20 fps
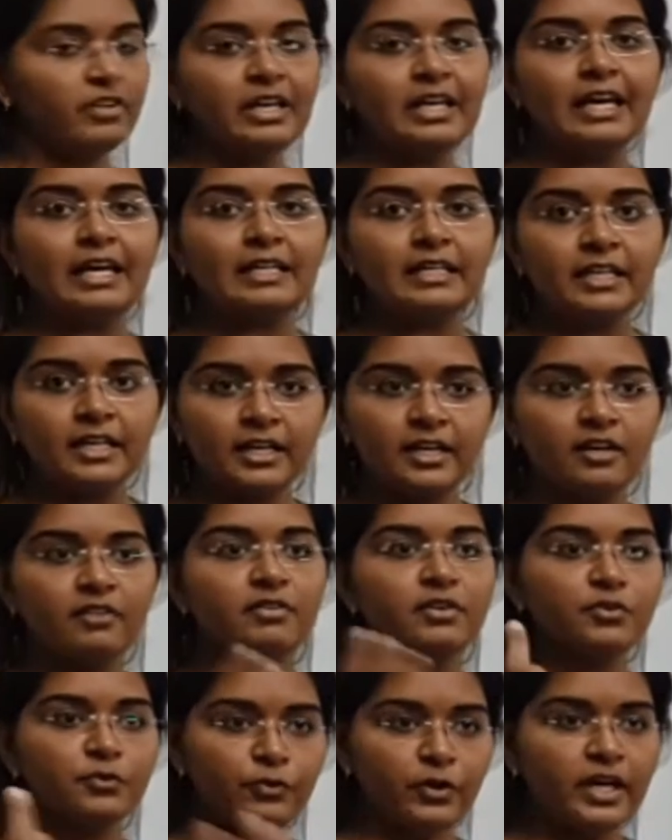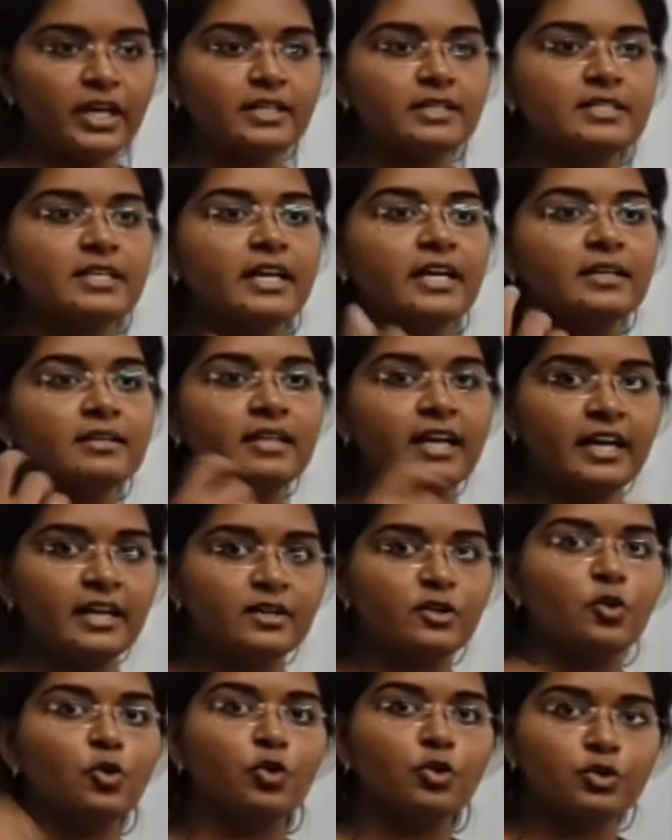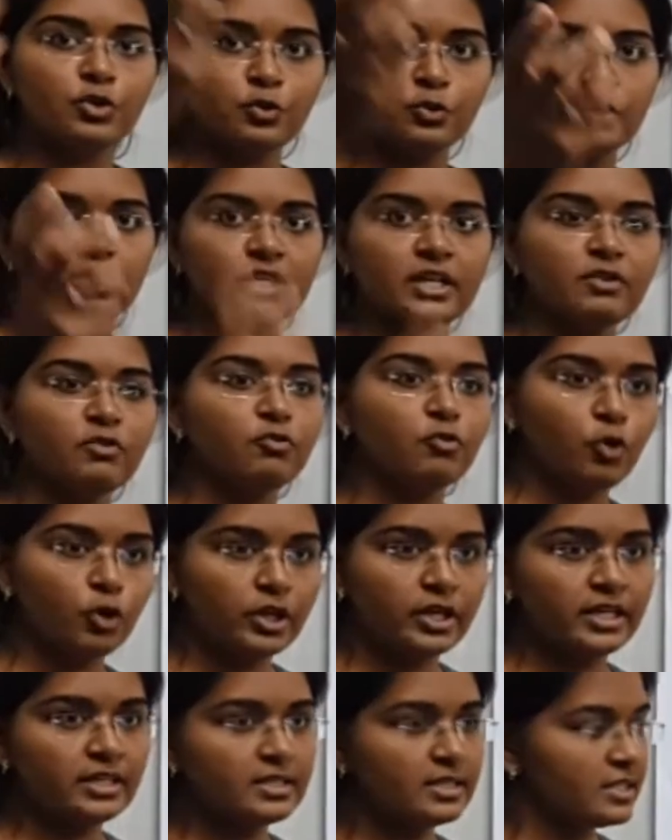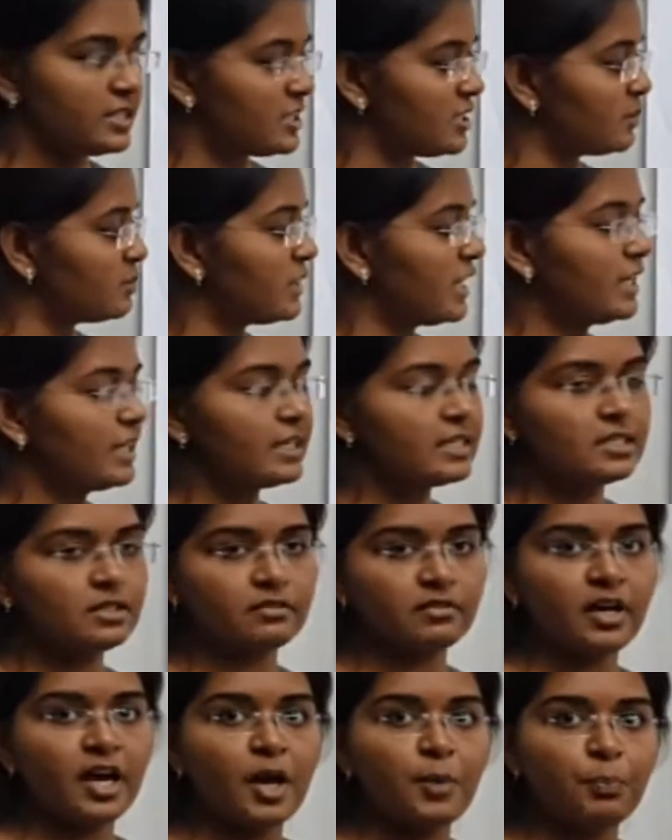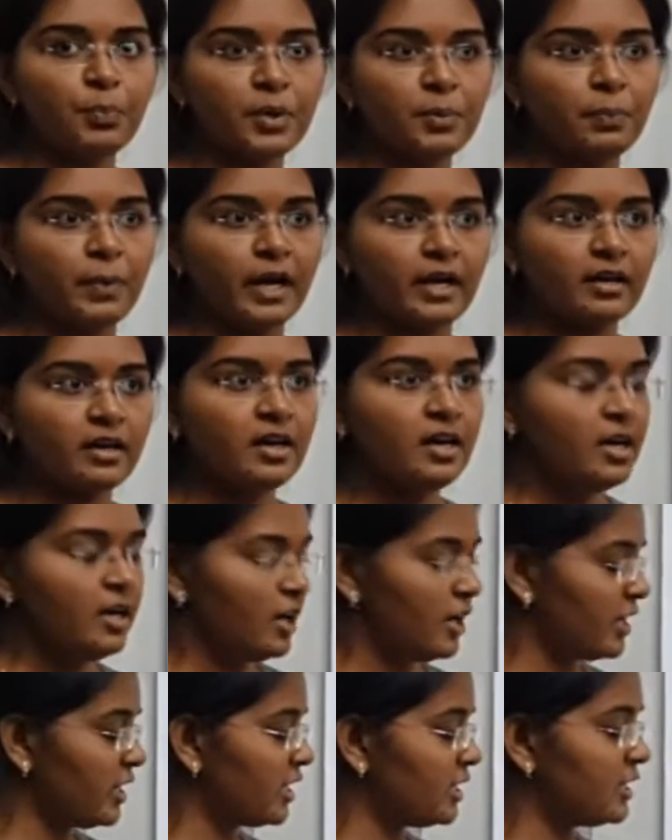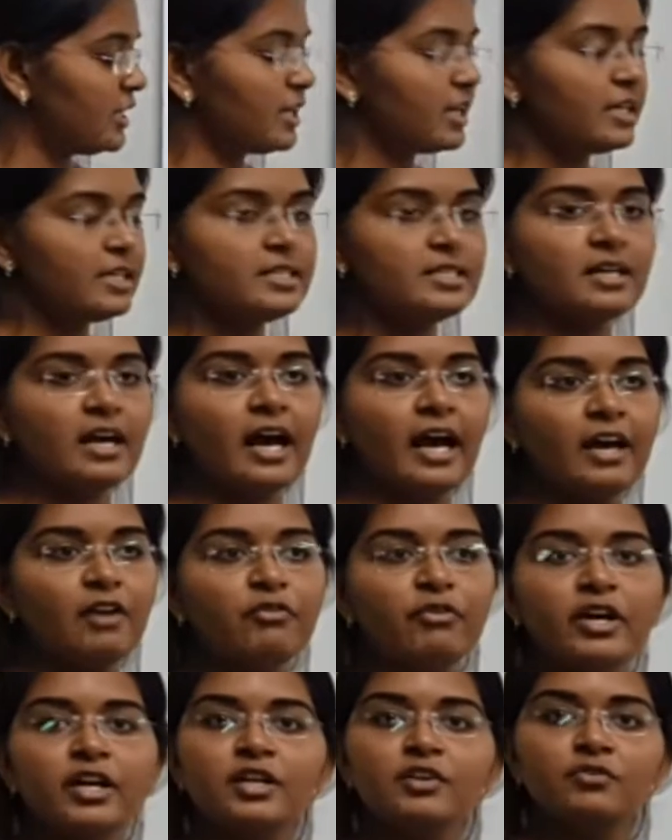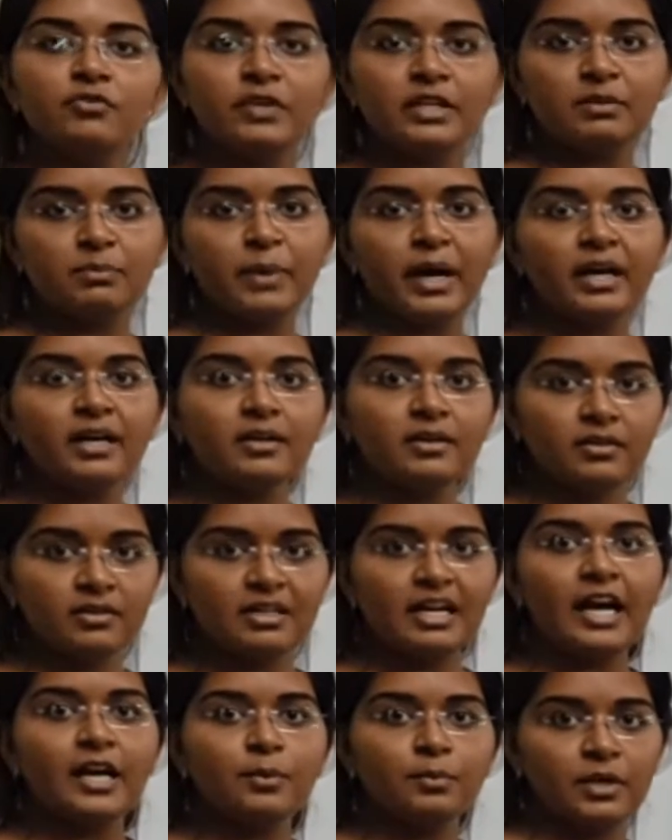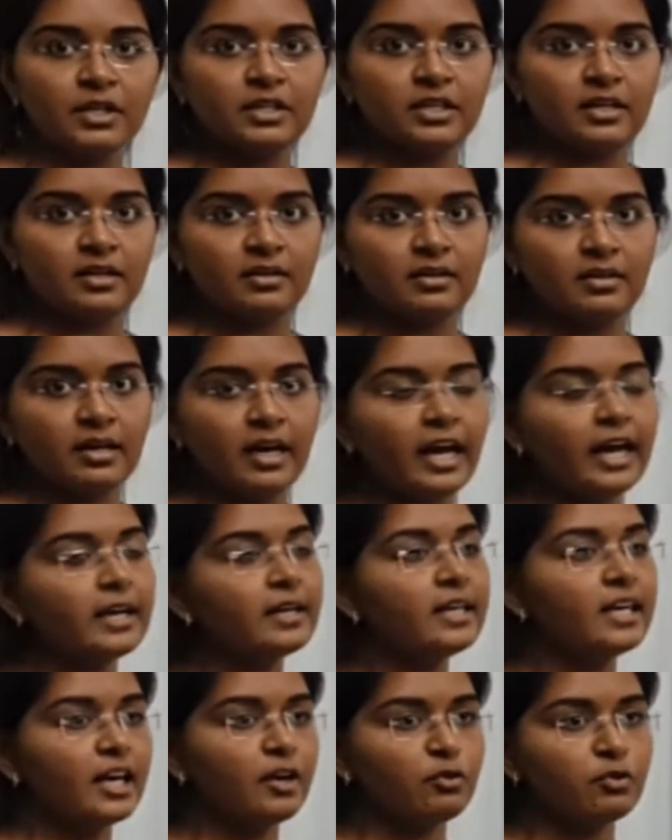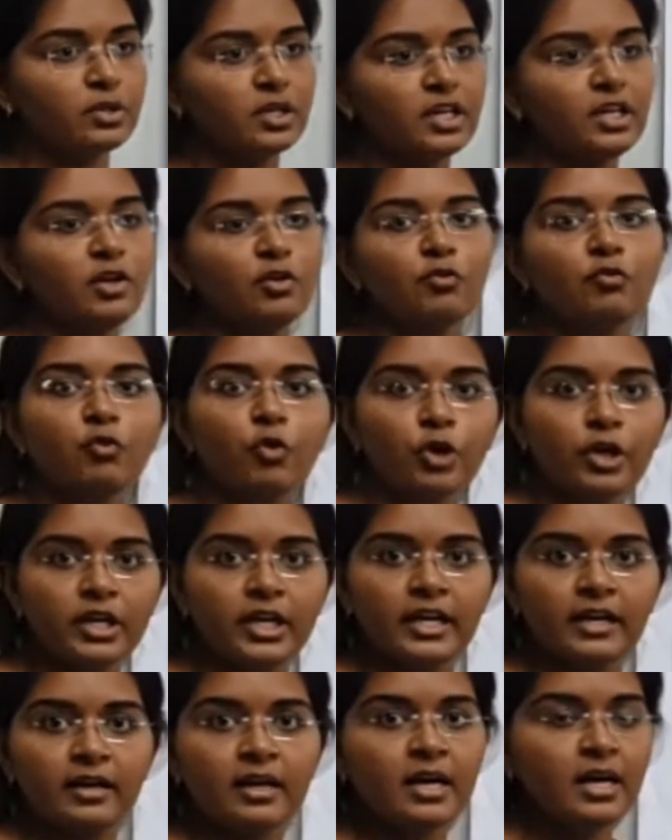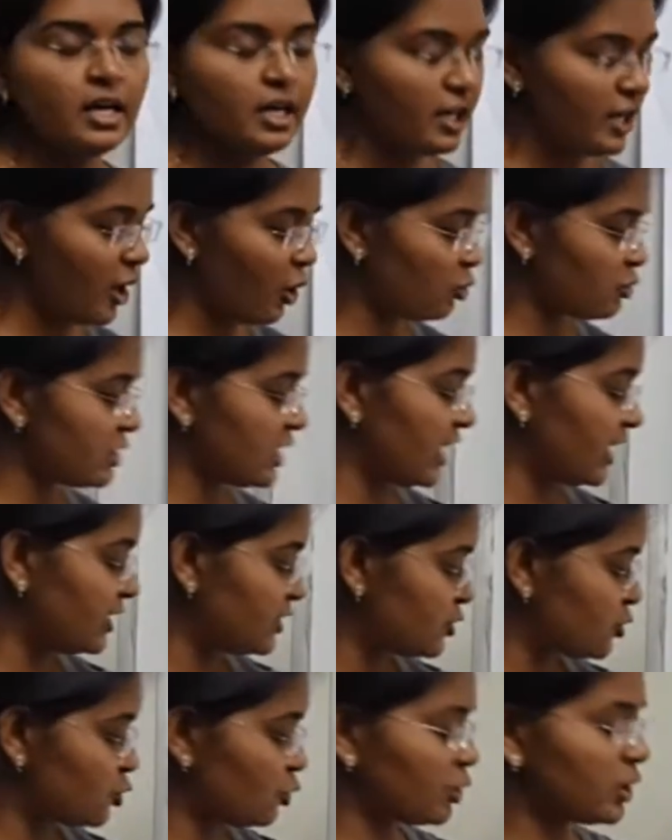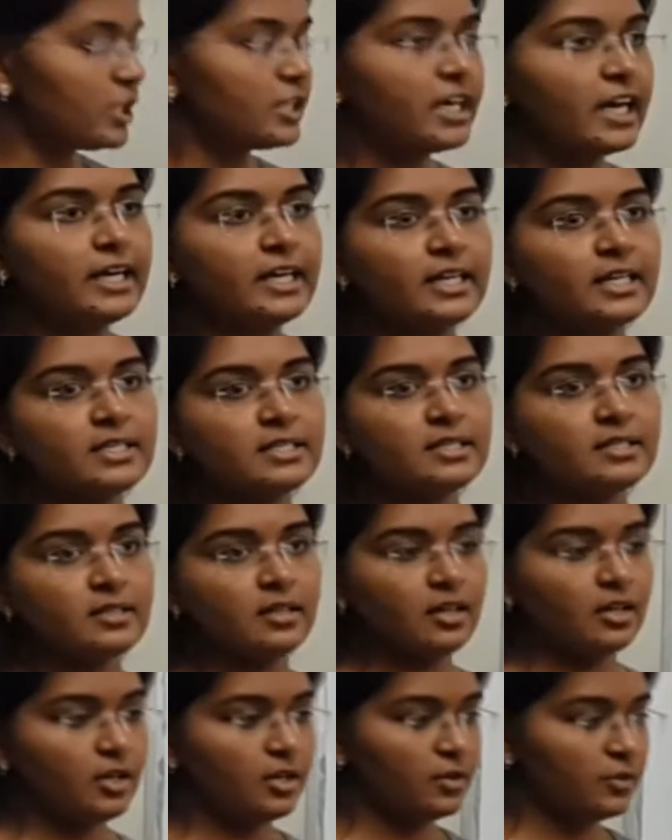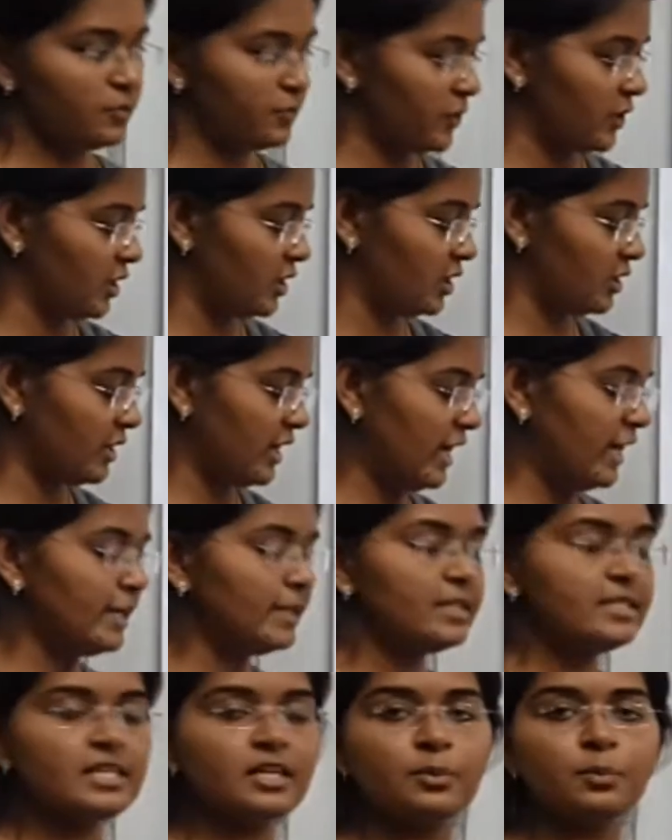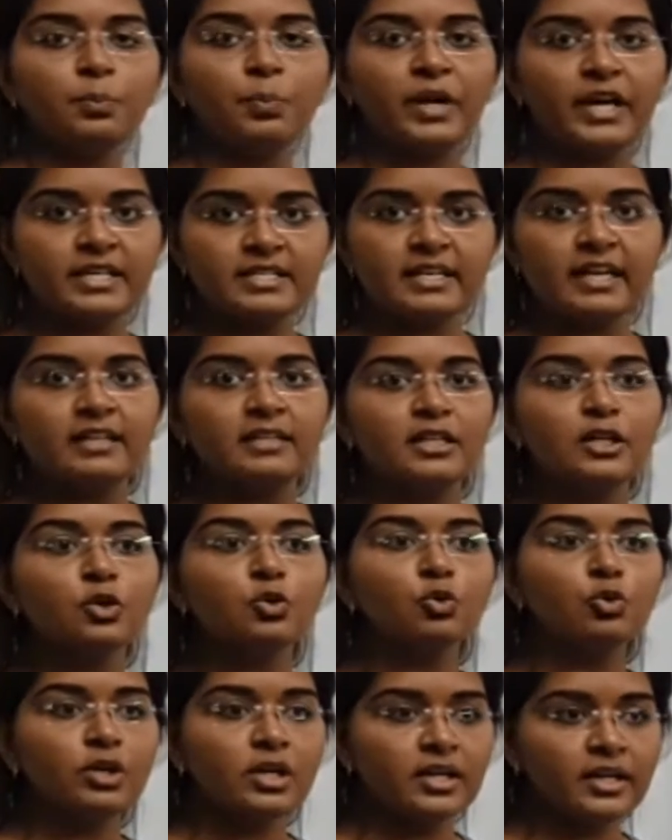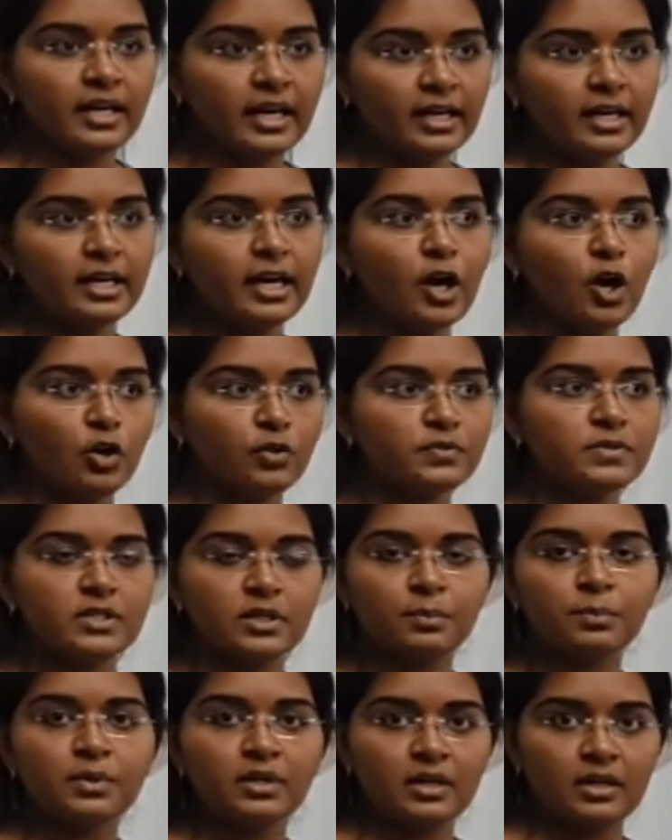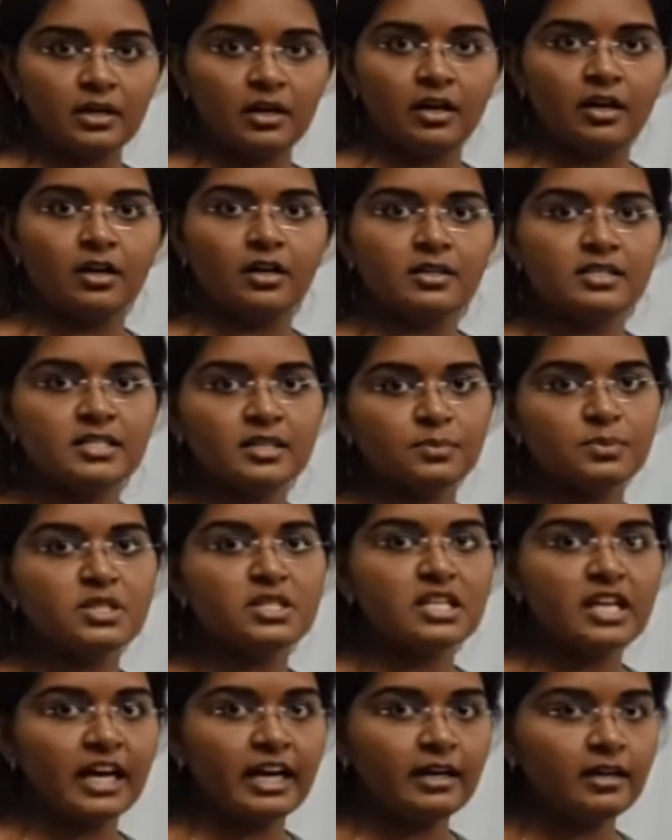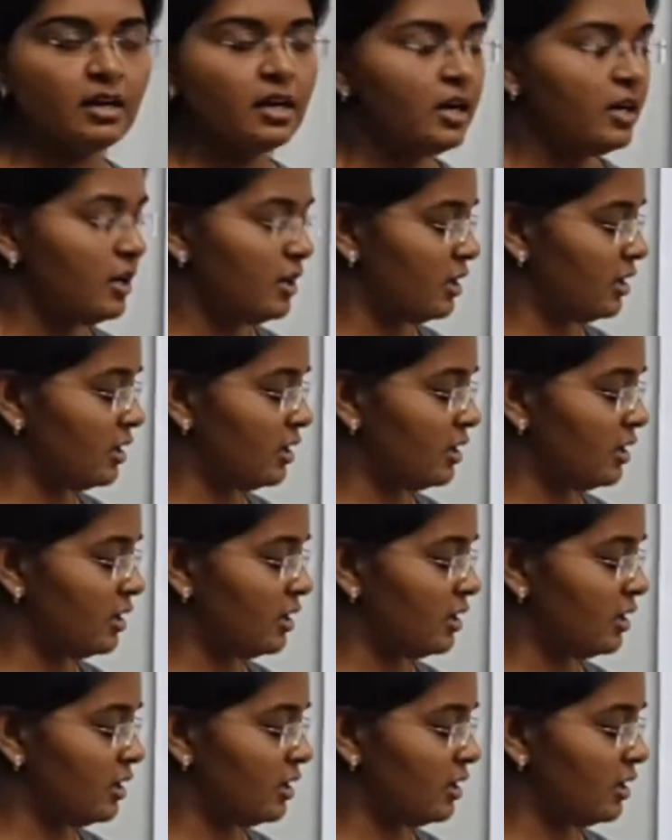we gathered our friends and then go to the voting system, that is our happy part. Another is I went with my grandmother and gave the voting. Now sad story, that is at some place at the rural area of some state,